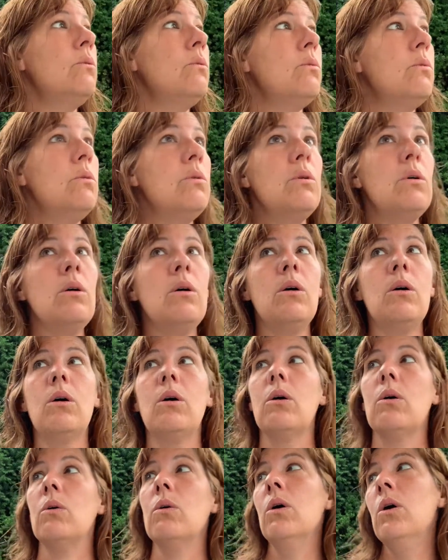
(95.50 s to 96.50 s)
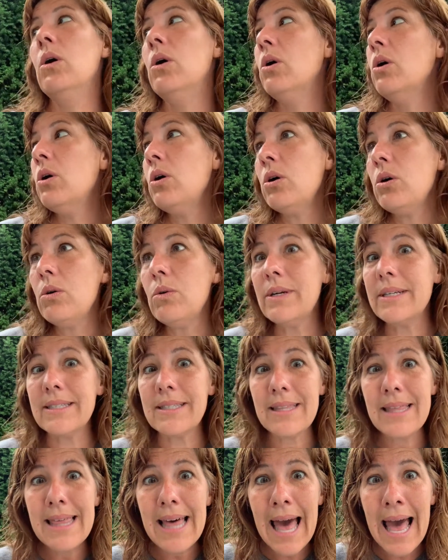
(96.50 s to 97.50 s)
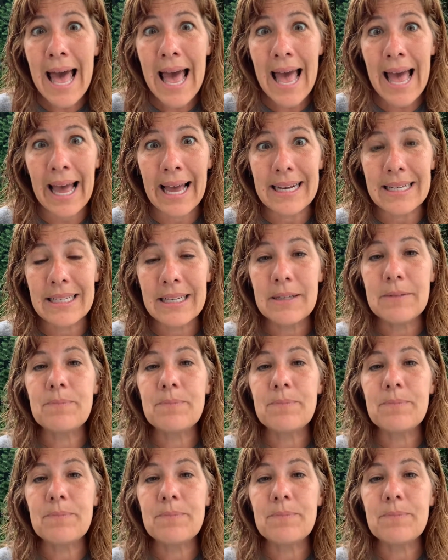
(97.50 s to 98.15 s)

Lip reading: whoa, who is that?